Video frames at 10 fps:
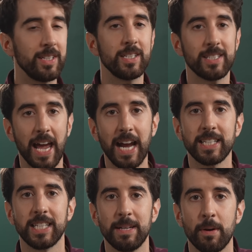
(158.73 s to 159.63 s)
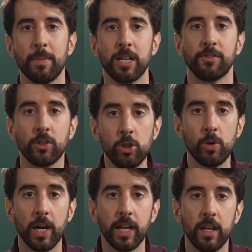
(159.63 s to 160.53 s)
the exact same amount of glue
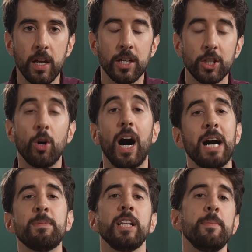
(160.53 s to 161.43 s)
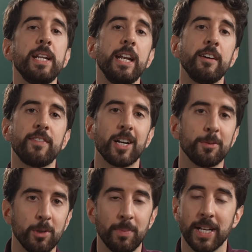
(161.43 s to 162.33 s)
on it, so I'm eliminating a
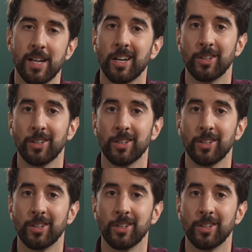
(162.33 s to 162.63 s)
variable by not